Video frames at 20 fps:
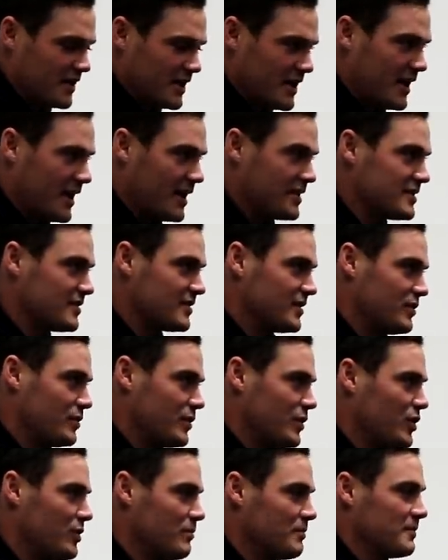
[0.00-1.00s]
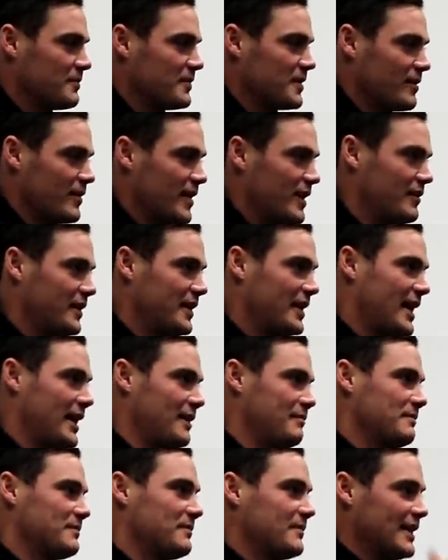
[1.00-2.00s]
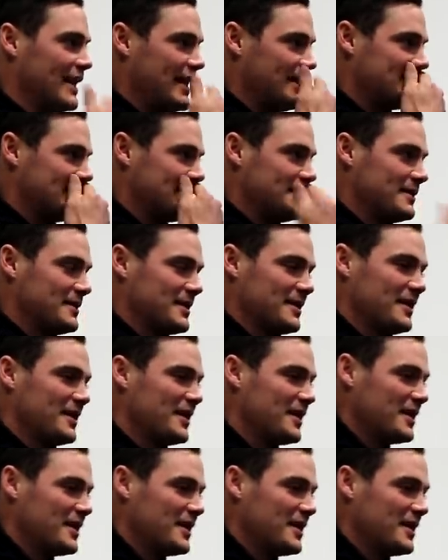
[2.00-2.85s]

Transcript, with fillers: Glenn Archer's in the room, 300 game legend and